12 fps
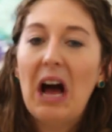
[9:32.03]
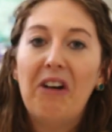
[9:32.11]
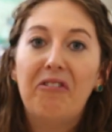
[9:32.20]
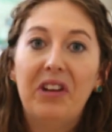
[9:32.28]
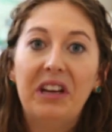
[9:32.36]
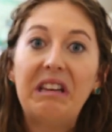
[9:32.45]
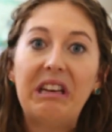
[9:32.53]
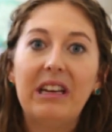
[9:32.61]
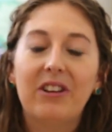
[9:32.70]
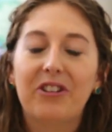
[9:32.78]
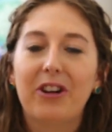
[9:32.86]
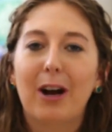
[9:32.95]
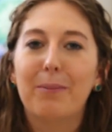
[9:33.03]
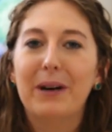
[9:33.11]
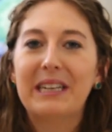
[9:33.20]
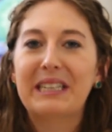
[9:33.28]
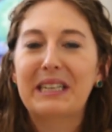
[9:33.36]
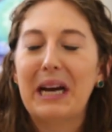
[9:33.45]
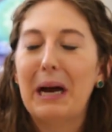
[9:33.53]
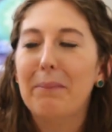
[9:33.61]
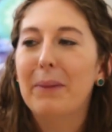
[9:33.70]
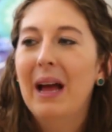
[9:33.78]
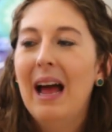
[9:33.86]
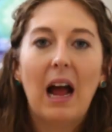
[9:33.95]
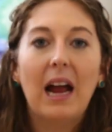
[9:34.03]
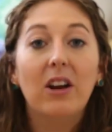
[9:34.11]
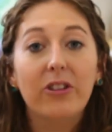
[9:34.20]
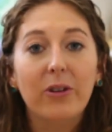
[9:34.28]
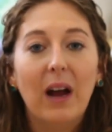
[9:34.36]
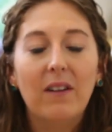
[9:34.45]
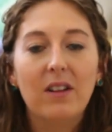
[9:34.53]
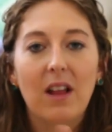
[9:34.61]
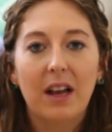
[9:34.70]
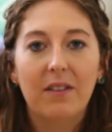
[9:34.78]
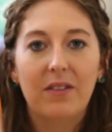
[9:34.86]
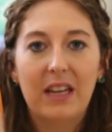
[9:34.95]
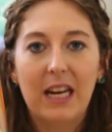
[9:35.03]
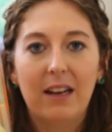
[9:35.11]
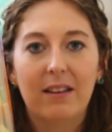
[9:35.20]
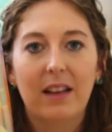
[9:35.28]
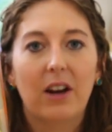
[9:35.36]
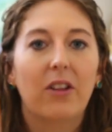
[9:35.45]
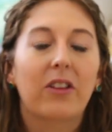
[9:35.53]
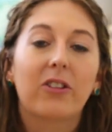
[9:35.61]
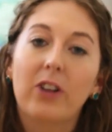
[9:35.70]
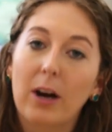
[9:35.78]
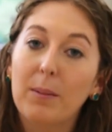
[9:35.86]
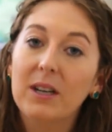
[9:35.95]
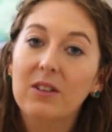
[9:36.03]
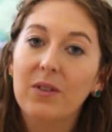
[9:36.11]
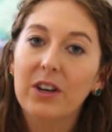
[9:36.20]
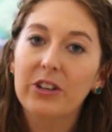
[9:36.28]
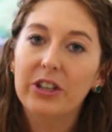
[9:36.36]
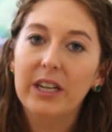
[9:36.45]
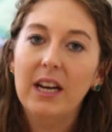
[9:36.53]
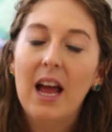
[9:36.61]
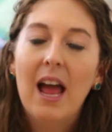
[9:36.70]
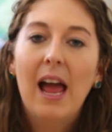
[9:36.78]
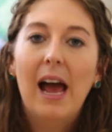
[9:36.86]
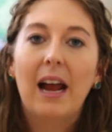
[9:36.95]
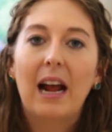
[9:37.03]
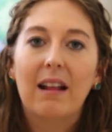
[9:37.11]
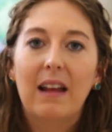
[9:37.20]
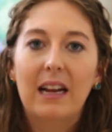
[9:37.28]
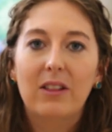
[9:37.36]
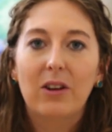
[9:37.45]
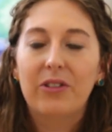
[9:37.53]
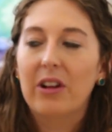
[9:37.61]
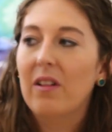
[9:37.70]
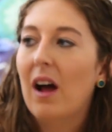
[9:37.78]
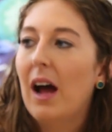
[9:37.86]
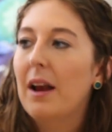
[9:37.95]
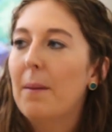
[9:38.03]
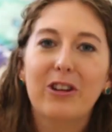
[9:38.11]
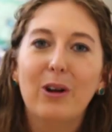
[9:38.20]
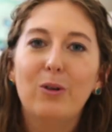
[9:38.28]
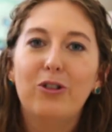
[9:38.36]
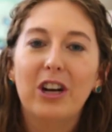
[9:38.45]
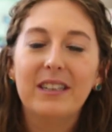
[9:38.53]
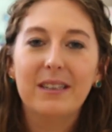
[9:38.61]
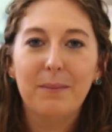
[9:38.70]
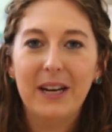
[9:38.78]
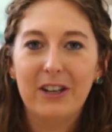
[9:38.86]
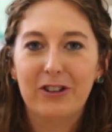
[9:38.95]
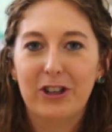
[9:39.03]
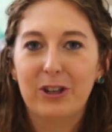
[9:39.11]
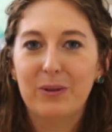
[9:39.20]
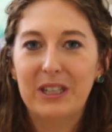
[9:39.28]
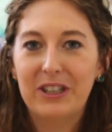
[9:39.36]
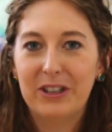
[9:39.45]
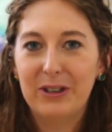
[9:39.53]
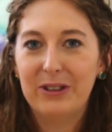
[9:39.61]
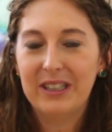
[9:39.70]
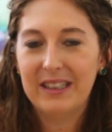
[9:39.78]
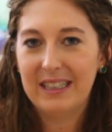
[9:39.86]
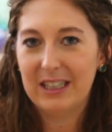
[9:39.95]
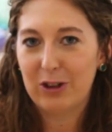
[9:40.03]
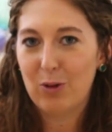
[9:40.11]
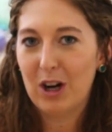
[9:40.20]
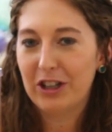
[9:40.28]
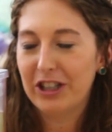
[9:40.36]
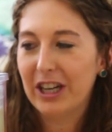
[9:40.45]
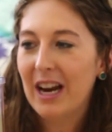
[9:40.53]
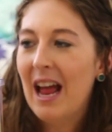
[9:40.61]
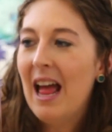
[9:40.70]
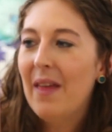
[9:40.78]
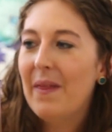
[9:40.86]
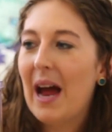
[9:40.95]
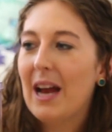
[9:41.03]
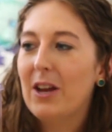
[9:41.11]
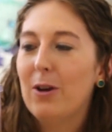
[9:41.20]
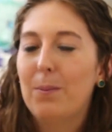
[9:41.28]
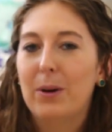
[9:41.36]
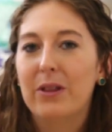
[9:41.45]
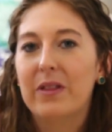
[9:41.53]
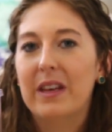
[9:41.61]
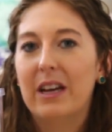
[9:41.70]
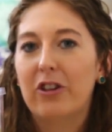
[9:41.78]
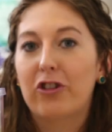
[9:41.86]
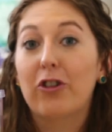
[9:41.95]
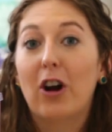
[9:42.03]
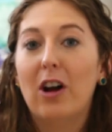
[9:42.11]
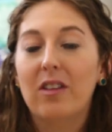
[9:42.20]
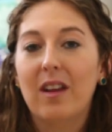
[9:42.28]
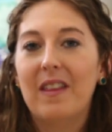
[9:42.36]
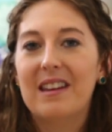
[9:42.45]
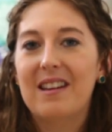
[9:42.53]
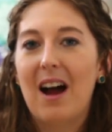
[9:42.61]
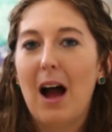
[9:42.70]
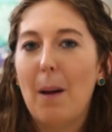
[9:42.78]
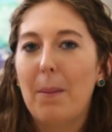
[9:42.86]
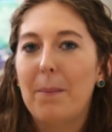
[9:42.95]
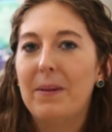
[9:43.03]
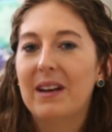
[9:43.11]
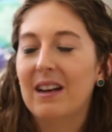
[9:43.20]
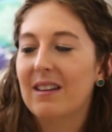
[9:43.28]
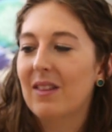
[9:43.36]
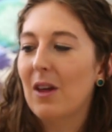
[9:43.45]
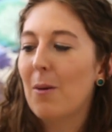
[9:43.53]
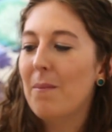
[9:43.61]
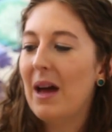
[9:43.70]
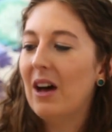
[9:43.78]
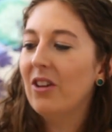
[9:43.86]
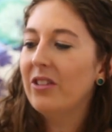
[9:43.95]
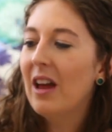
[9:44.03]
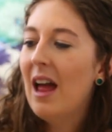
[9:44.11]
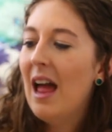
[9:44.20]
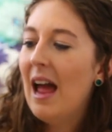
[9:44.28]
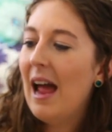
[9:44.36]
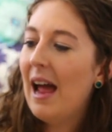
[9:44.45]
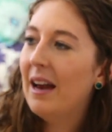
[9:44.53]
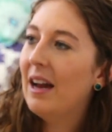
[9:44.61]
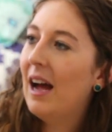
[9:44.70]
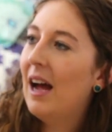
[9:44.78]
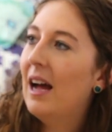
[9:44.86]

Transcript: a venti Starbucks cup. I also have a lot of these that are the Starbucks version, and I like those a lot. So just make sure when you're using the dishwasher that you put the straws on the top, because they'll melt, and